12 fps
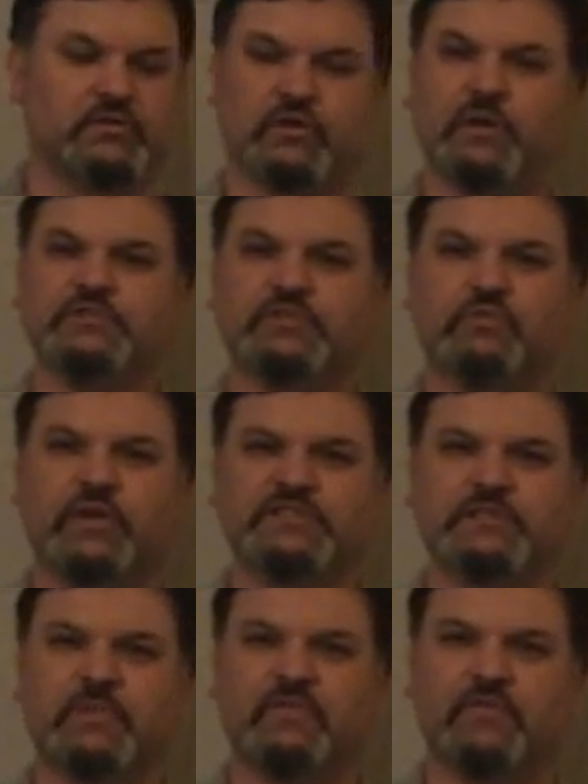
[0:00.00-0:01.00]
So I'm just
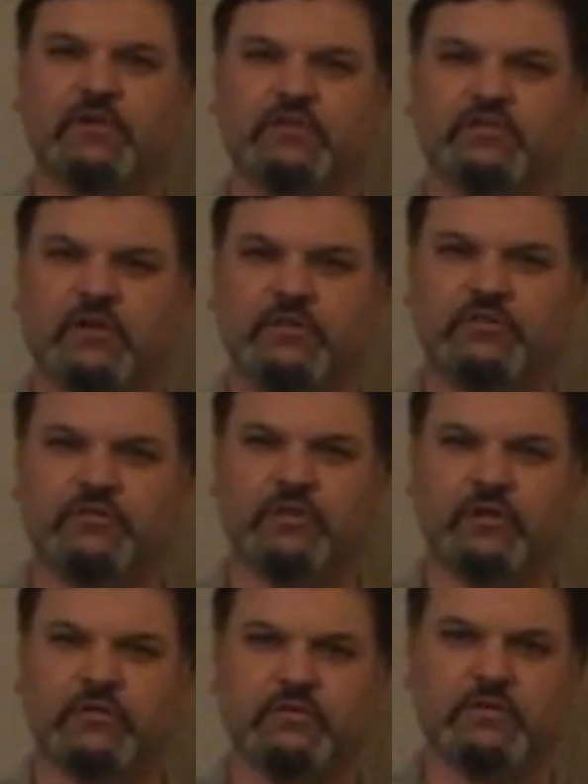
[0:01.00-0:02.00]
resting my fingers on the
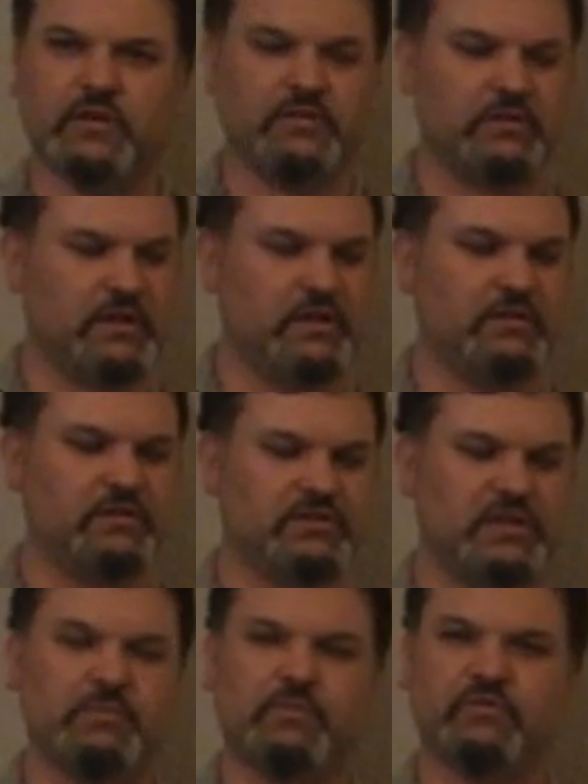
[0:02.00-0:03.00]
strings in the
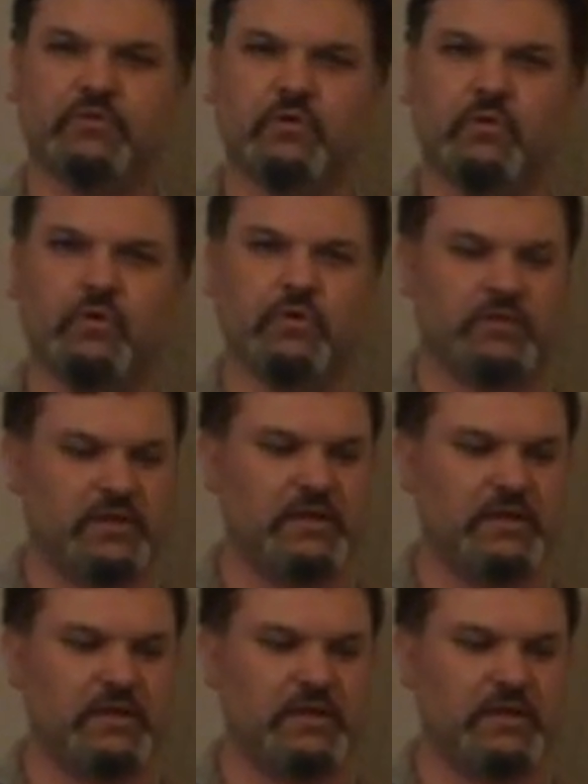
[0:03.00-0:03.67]
shape of the chord,